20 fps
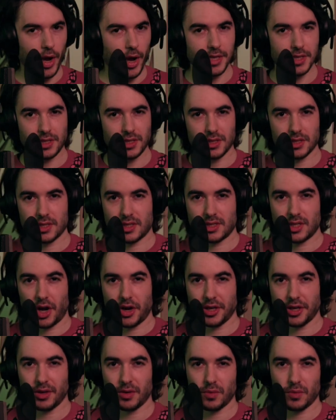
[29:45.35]
to
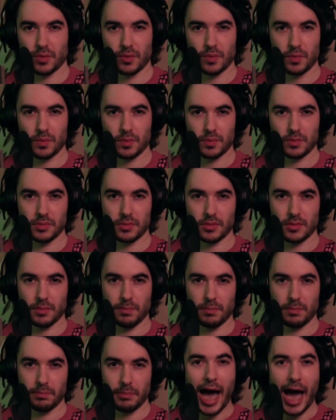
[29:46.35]
study
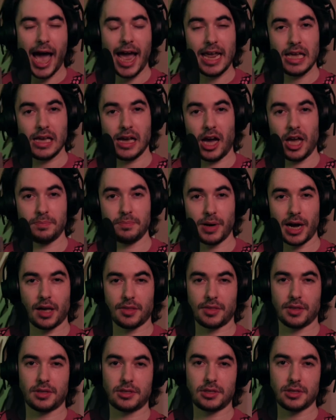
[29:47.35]
my
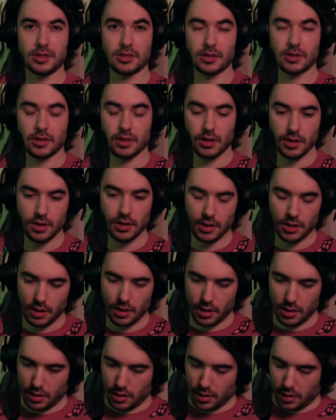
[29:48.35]
hypothesis.
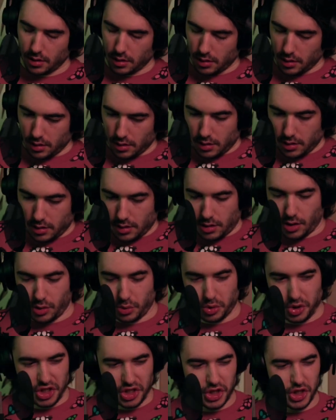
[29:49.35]

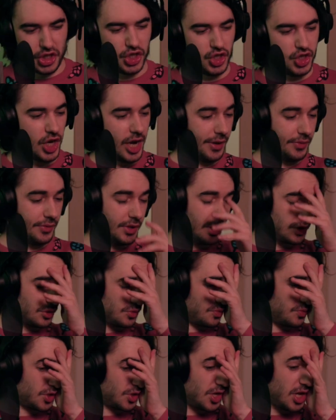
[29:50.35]
Holy shit, this
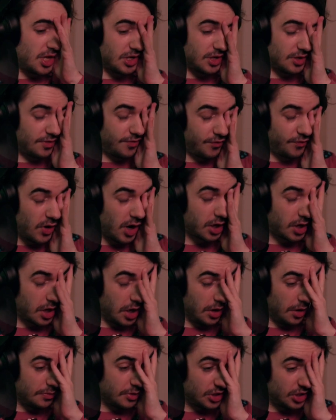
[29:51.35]
is
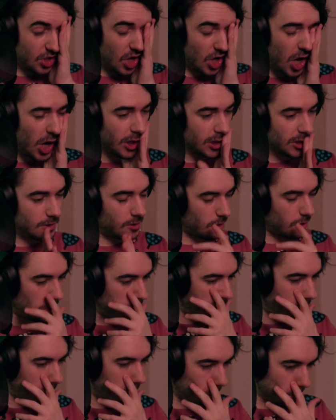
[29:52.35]
fucking exhausting,
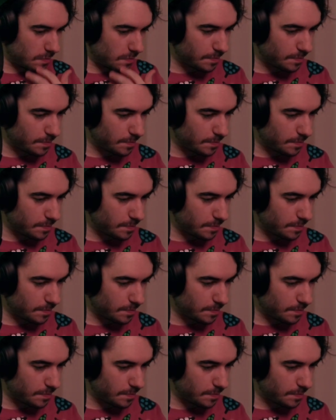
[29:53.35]
dude.